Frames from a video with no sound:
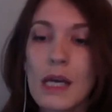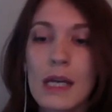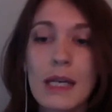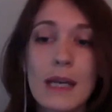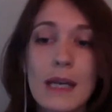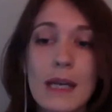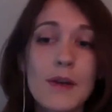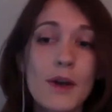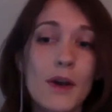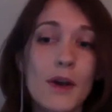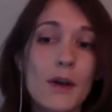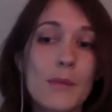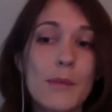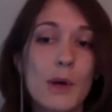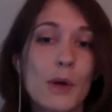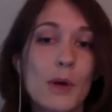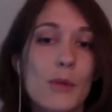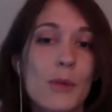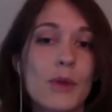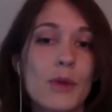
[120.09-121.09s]
Again, on
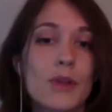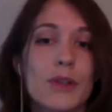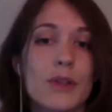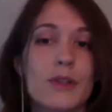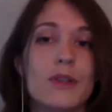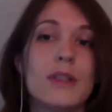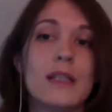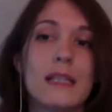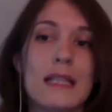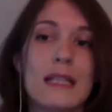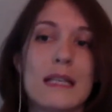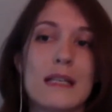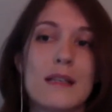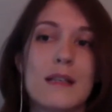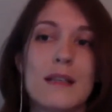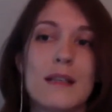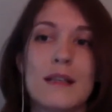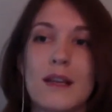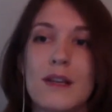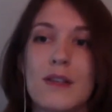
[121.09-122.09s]
mobile, you'll see
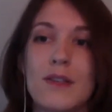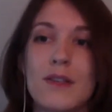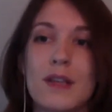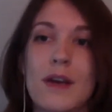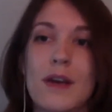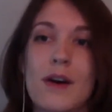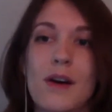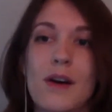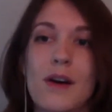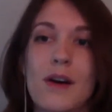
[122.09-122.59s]
that there's a